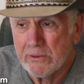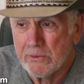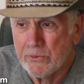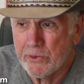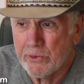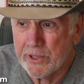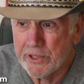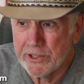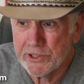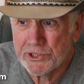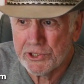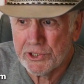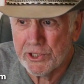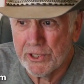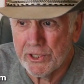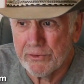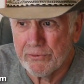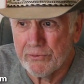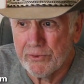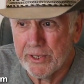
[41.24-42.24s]
What it
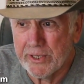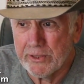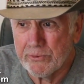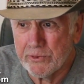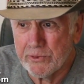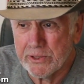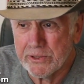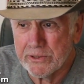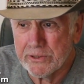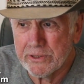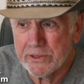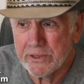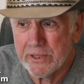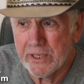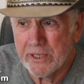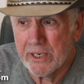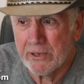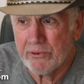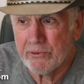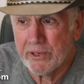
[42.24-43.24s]
should have read was,
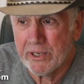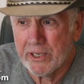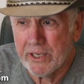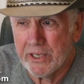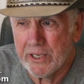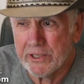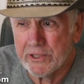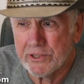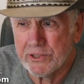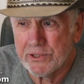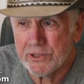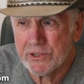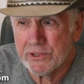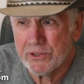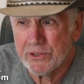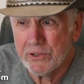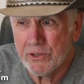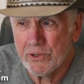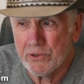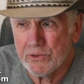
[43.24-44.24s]
Eric H.
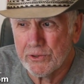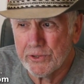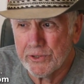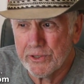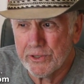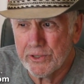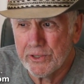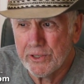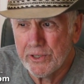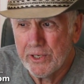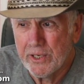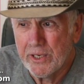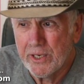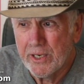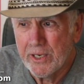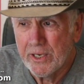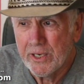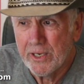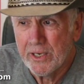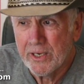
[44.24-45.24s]
Holder
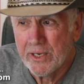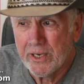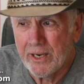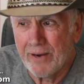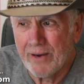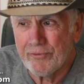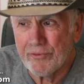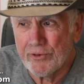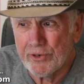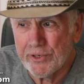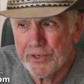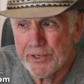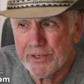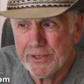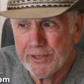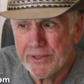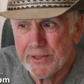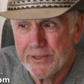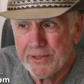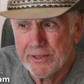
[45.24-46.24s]
covered
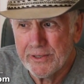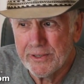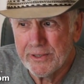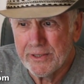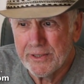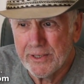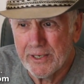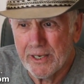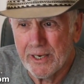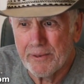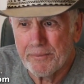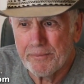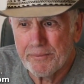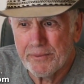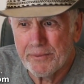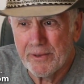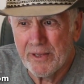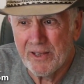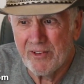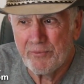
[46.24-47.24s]
up
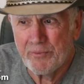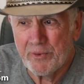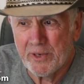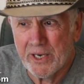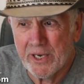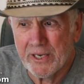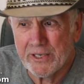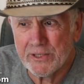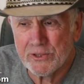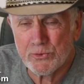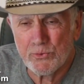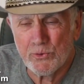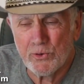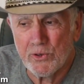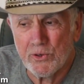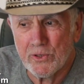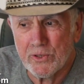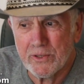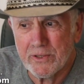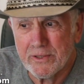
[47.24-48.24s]
FBI's
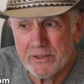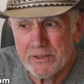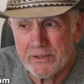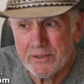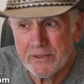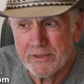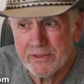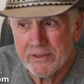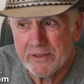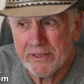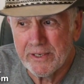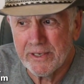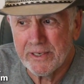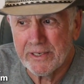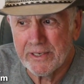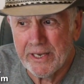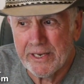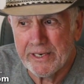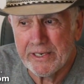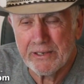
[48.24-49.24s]
role in
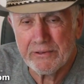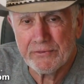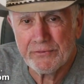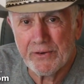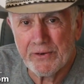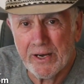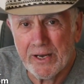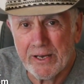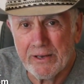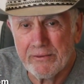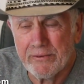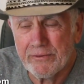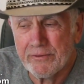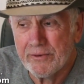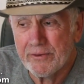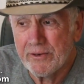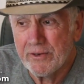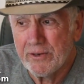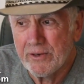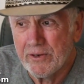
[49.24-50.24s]

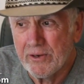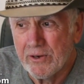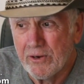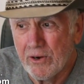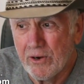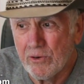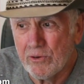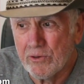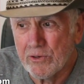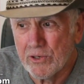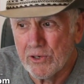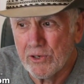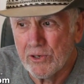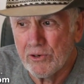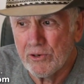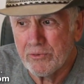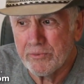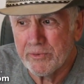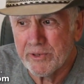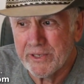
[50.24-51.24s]
95
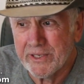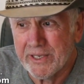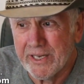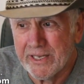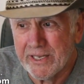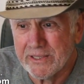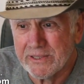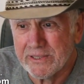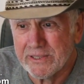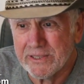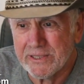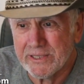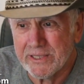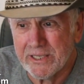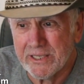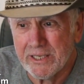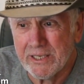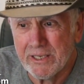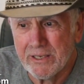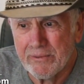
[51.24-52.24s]
Oklahoma Kansas
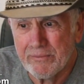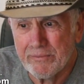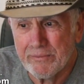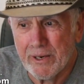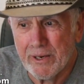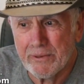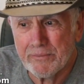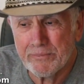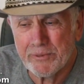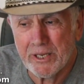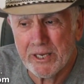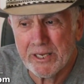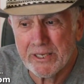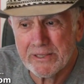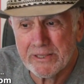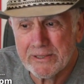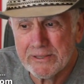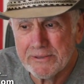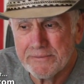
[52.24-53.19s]
City bomb plot,